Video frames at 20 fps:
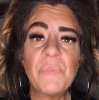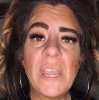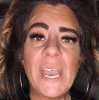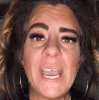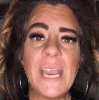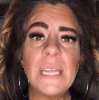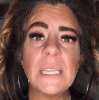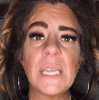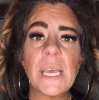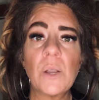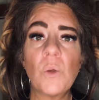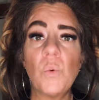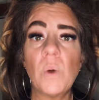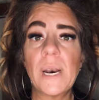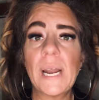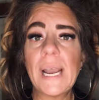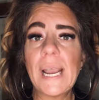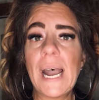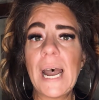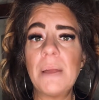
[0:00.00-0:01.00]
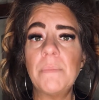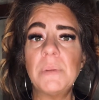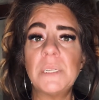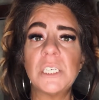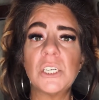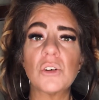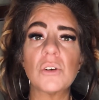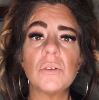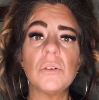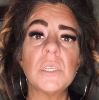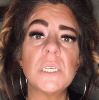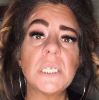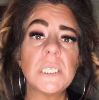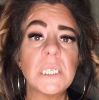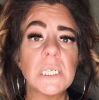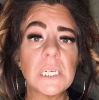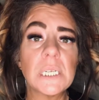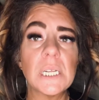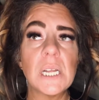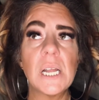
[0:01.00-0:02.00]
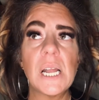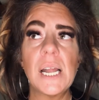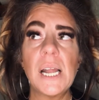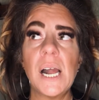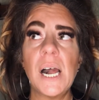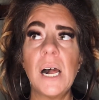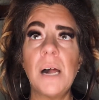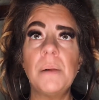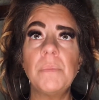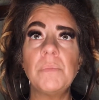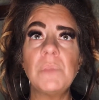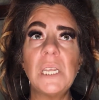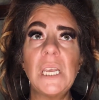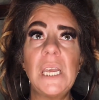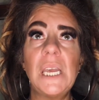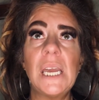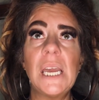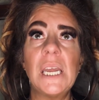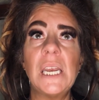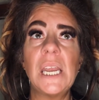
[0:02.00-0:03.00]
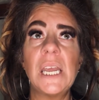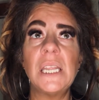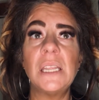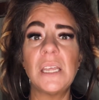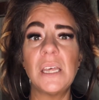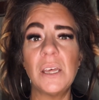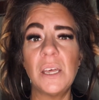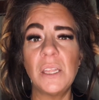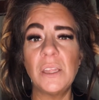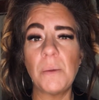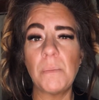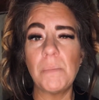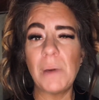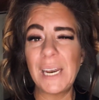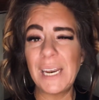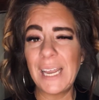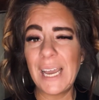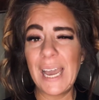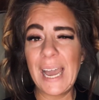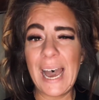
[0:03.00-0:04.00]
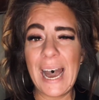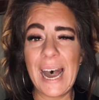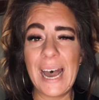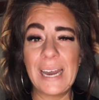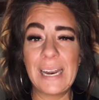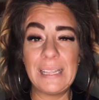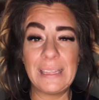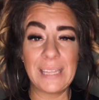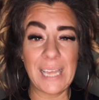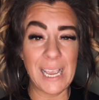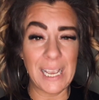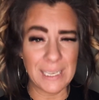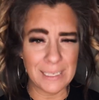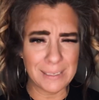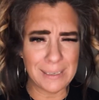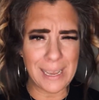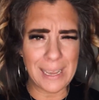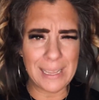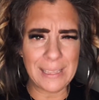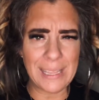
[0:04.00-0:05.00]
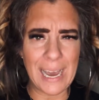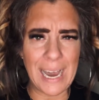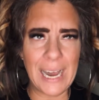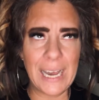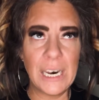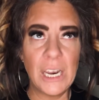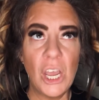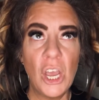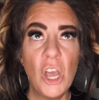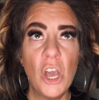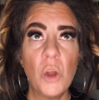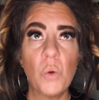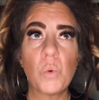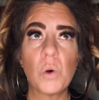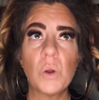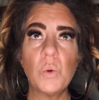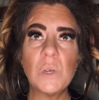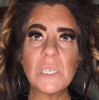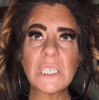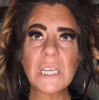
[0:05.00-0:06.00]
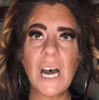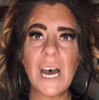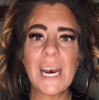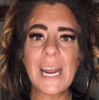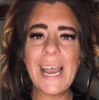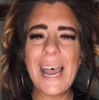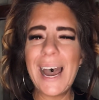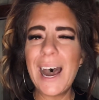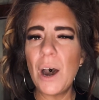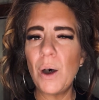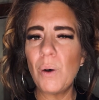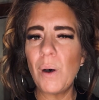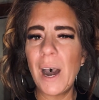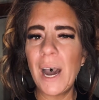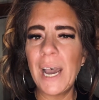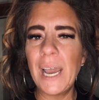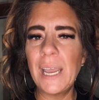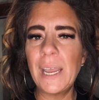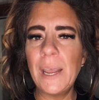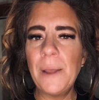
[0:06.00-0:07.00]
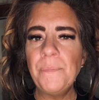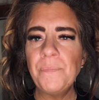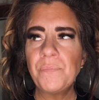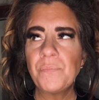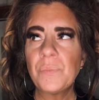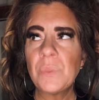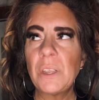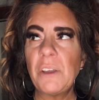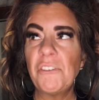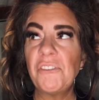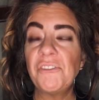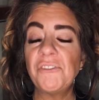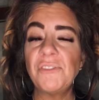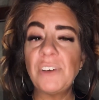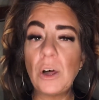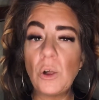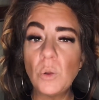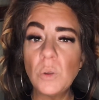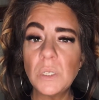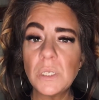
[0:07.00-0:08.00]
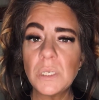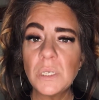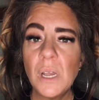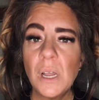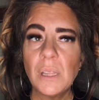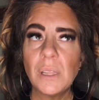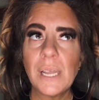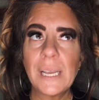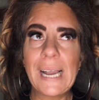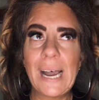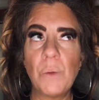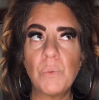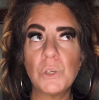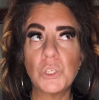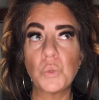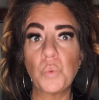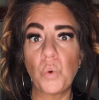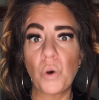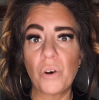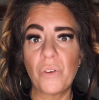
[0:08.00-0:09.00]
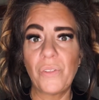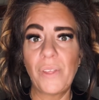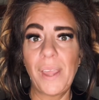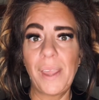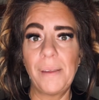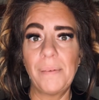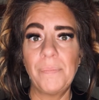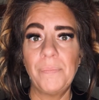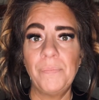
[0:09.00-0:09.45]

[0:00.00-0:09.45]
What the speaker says: and like what I had materialistic and the money I had and things like that, where it was kind of how I felt like I was worthy,